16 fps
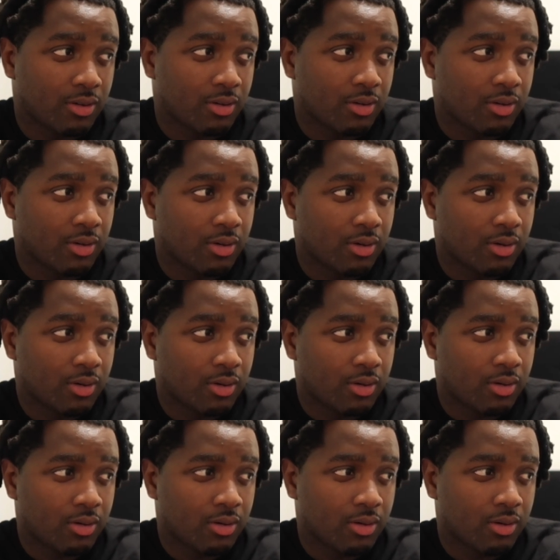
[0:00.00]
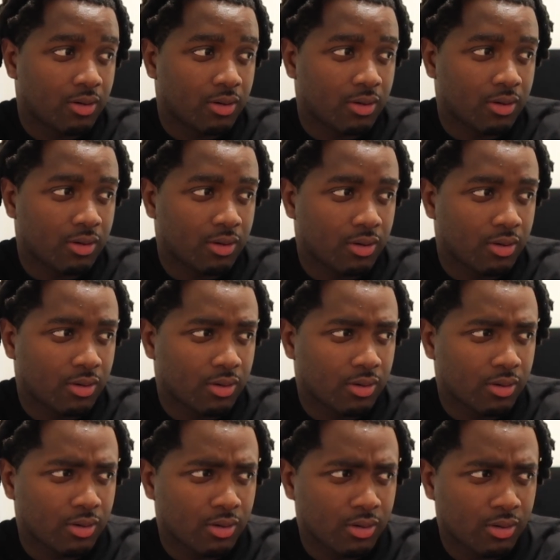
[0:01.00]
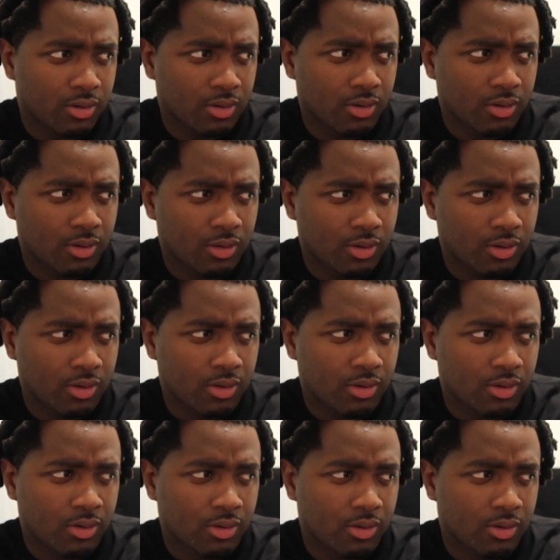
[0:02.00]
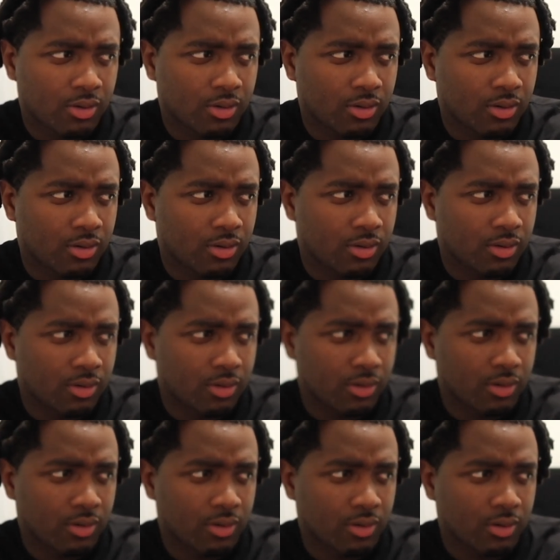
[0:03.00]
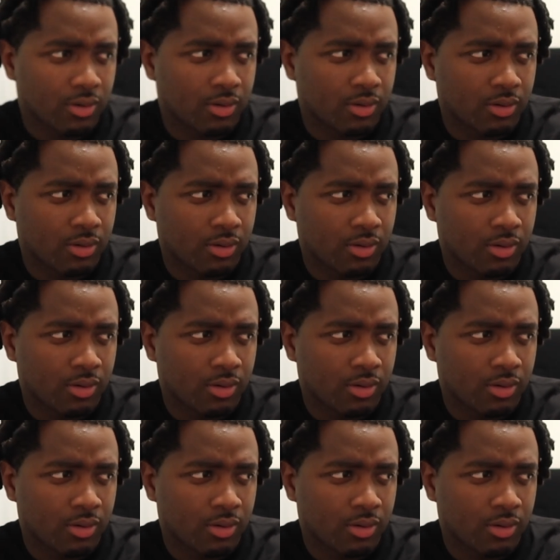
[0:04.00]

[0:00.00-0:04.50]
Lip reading: The person shown says nothing.